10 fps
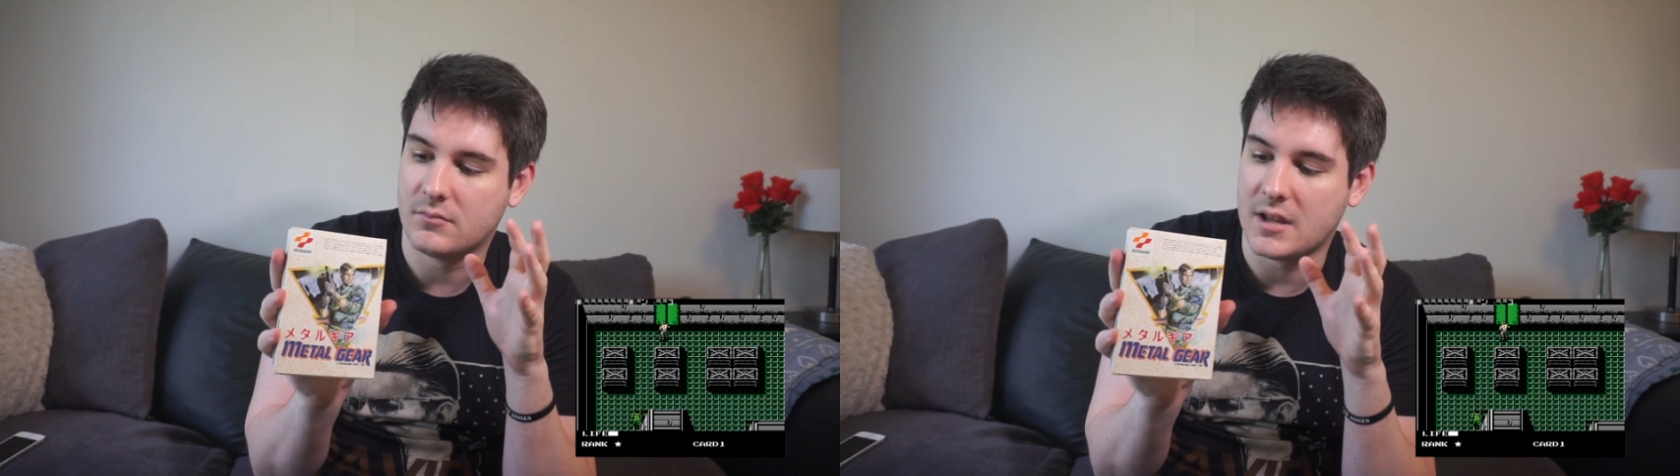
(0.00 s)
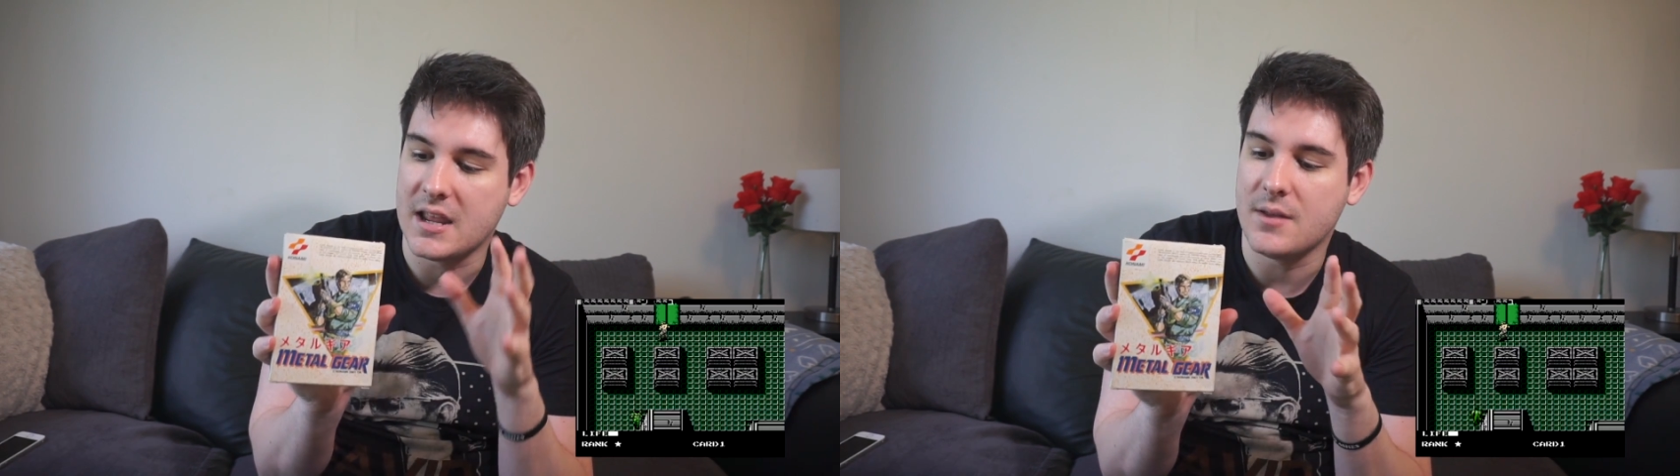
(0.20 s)

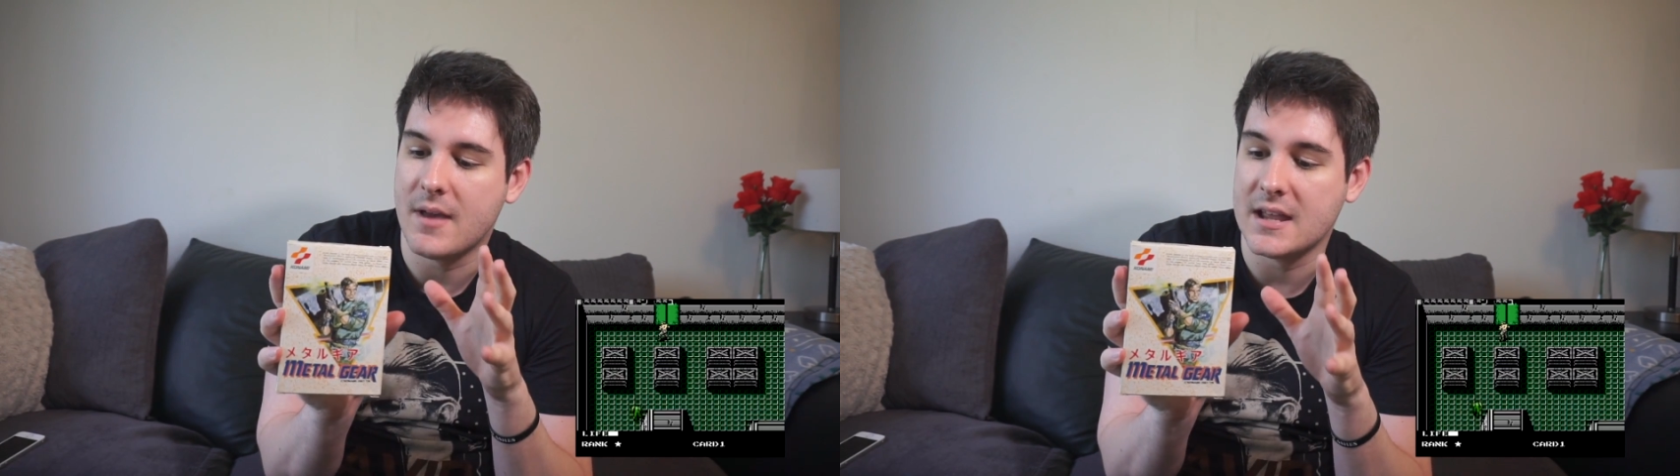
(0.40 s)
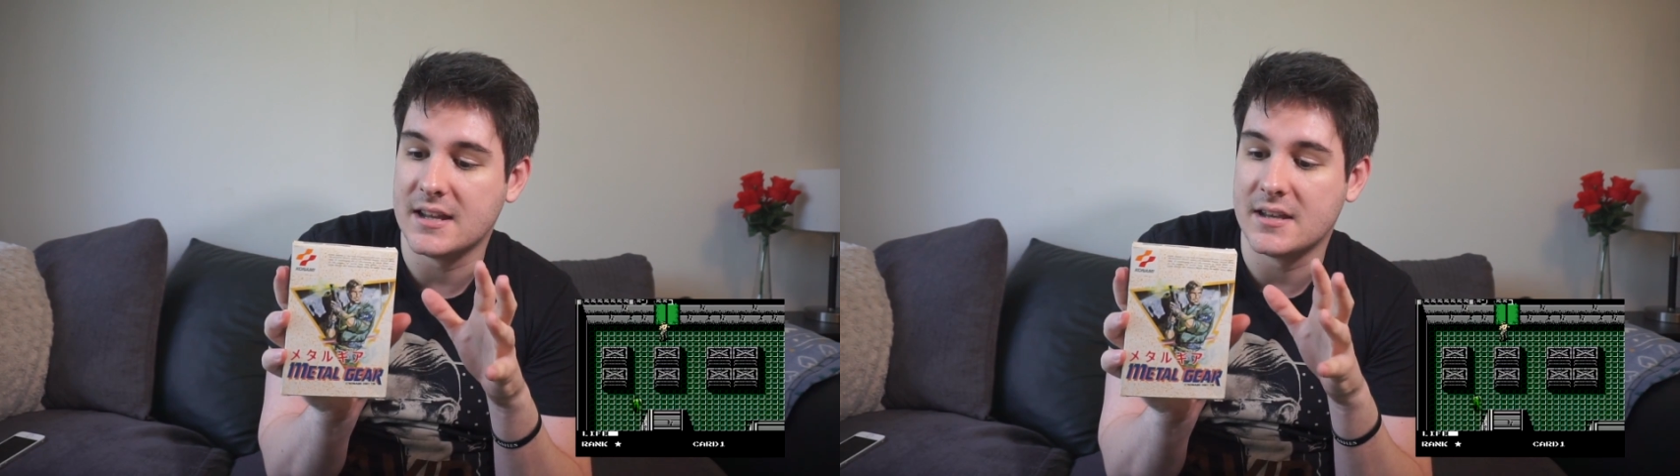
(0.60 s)
he
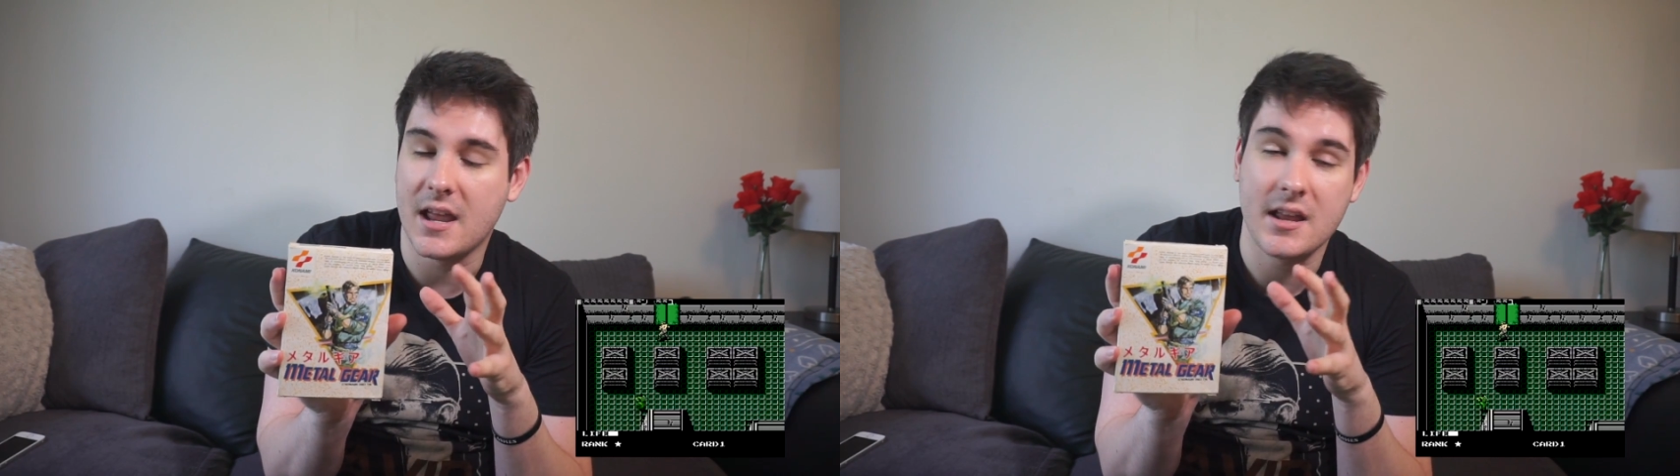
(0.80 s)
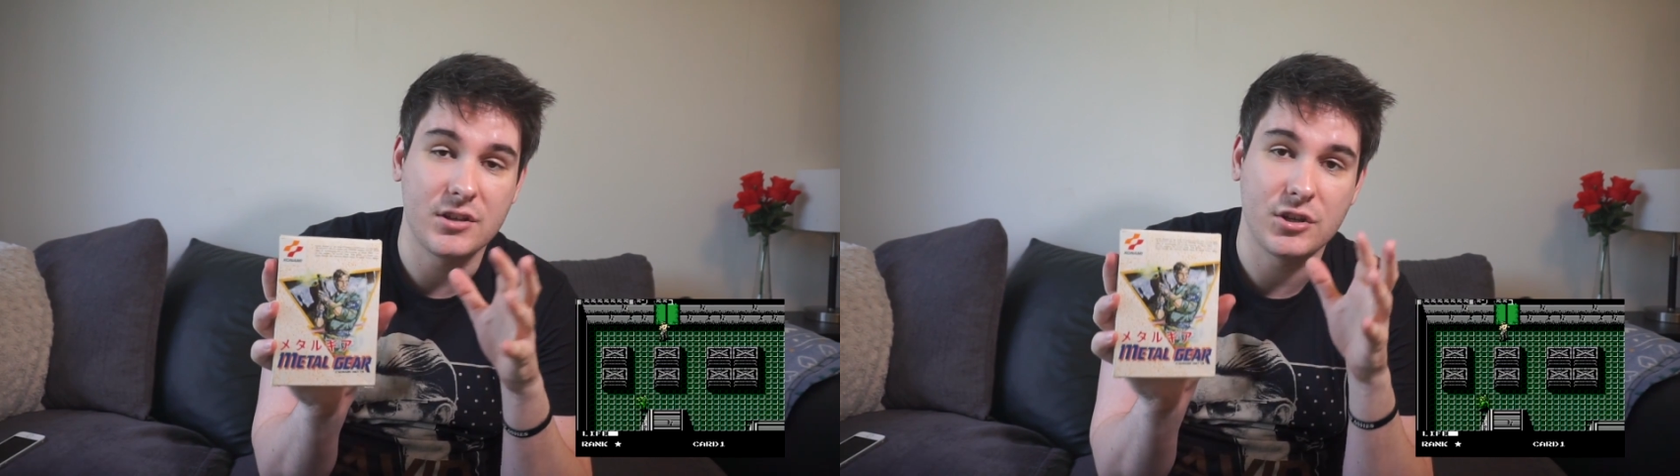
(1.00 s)
made,
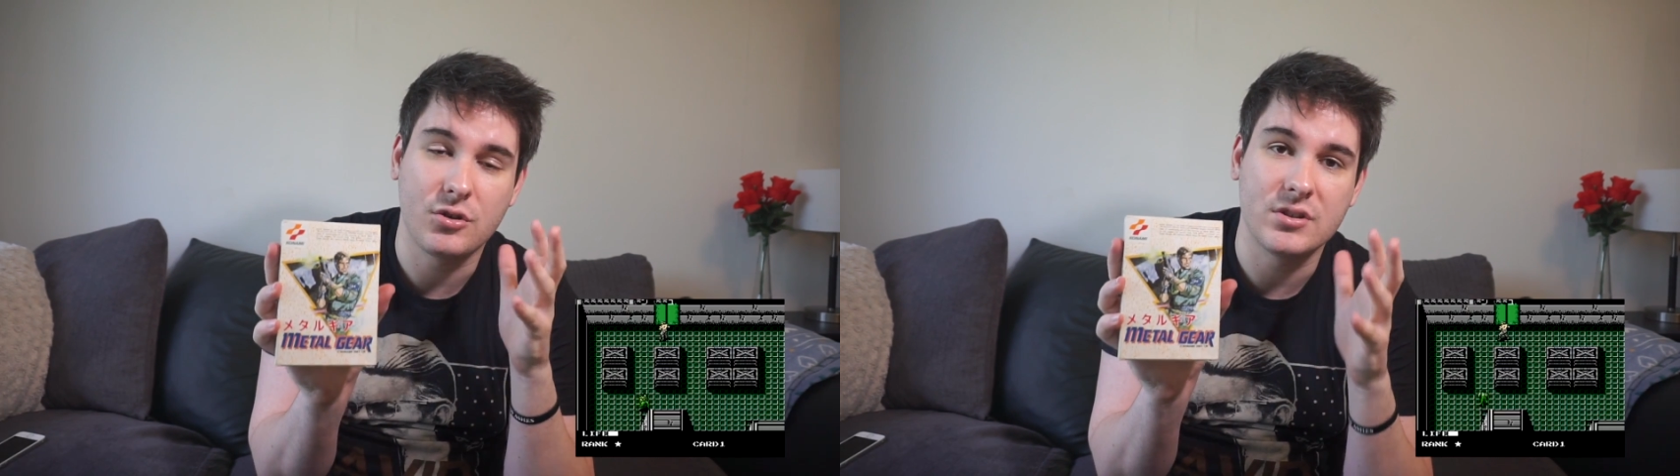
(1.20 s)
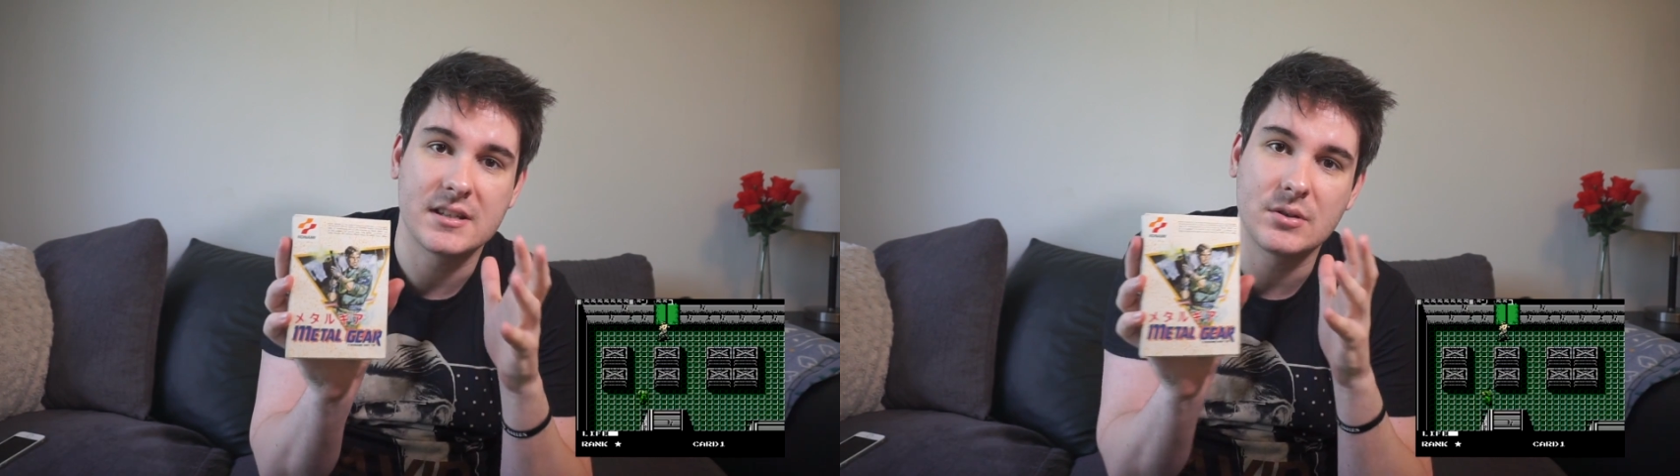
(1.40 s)
and you
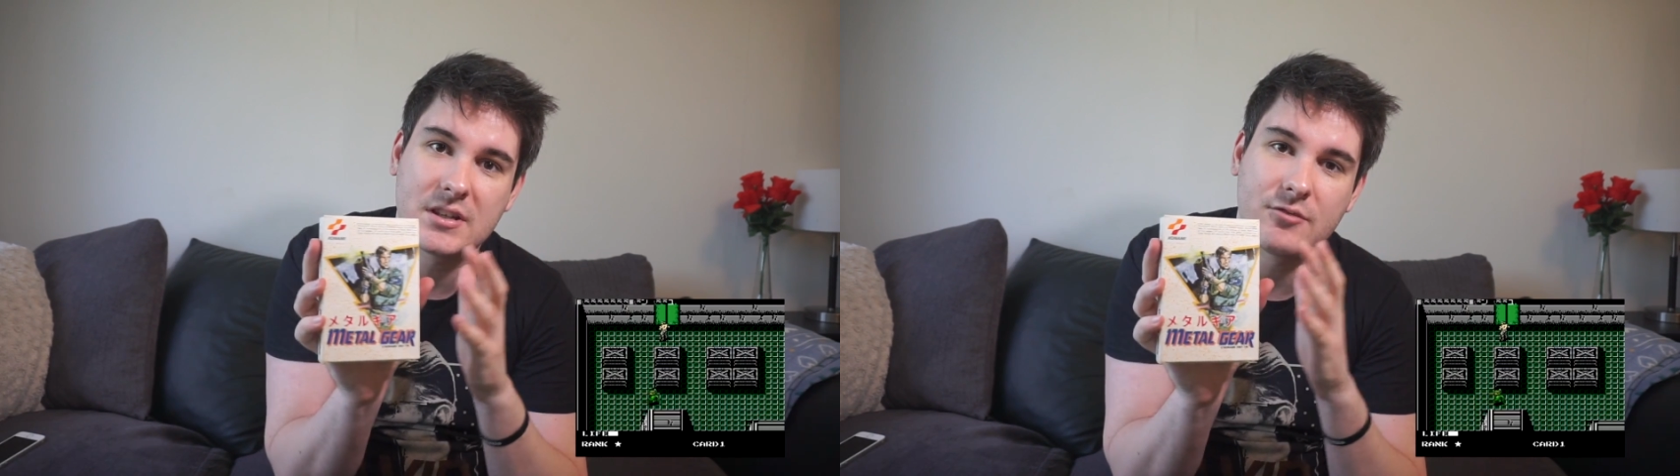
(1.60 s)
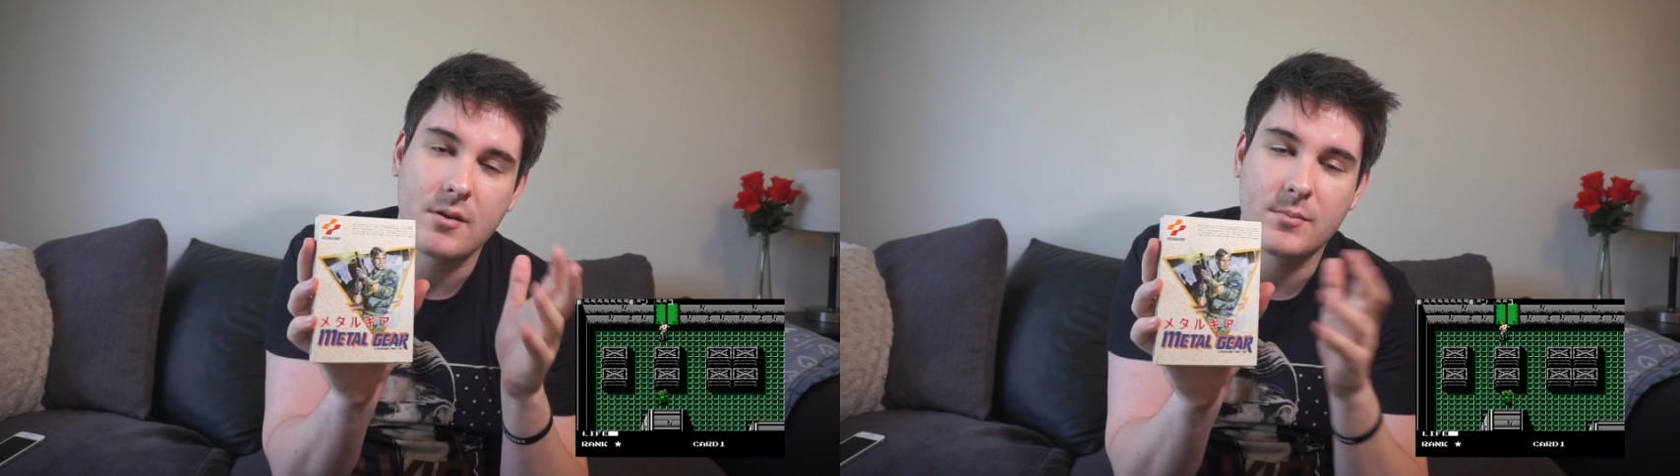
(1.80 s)
can still
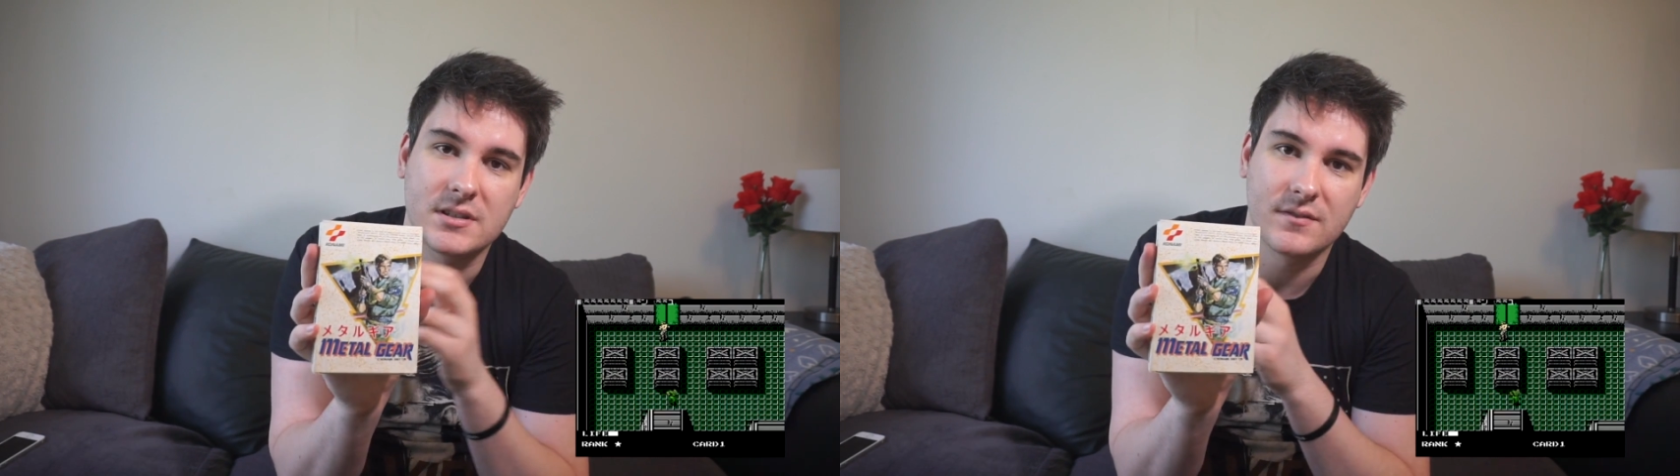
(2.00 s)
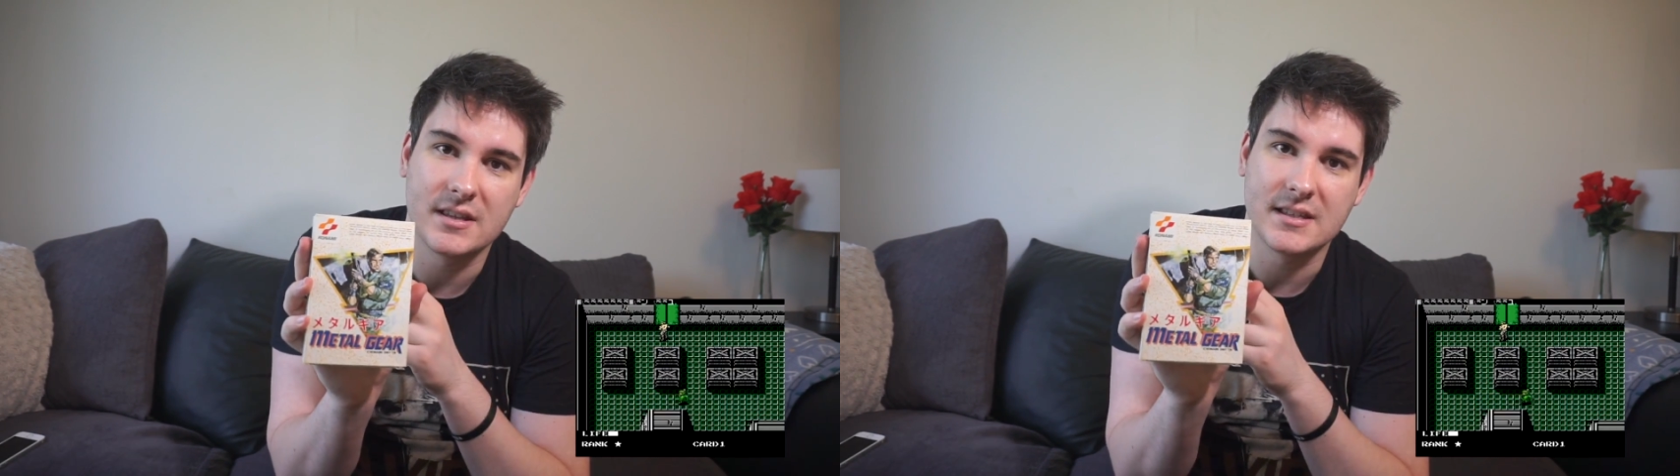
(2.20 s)
see remnants
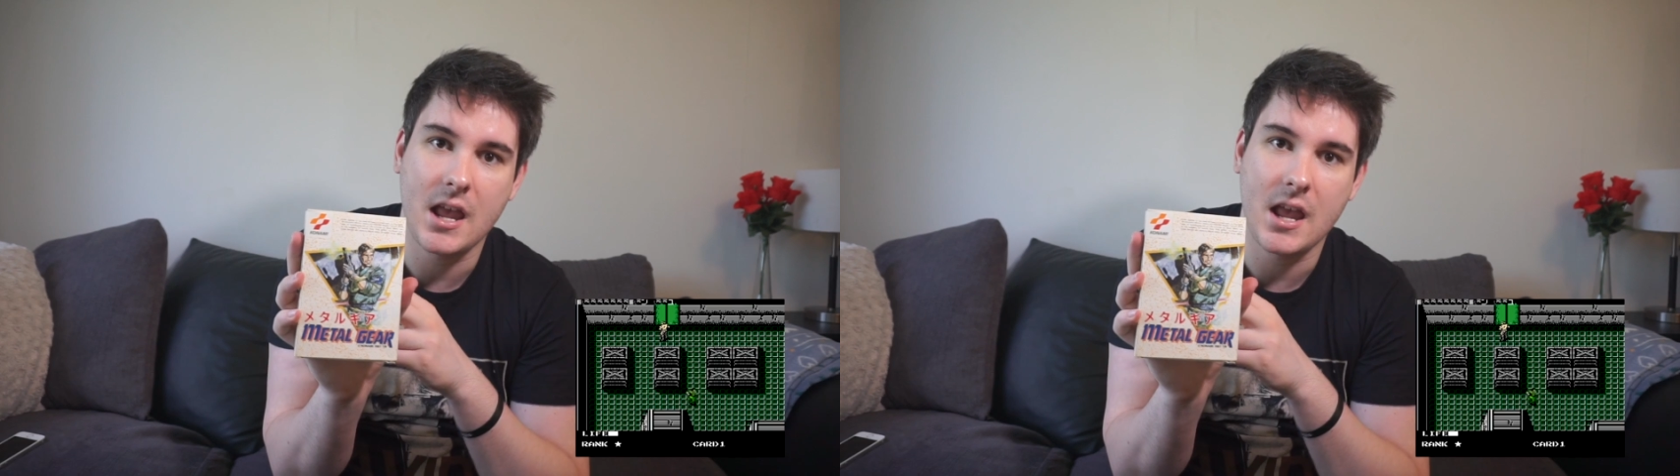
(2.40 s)
of this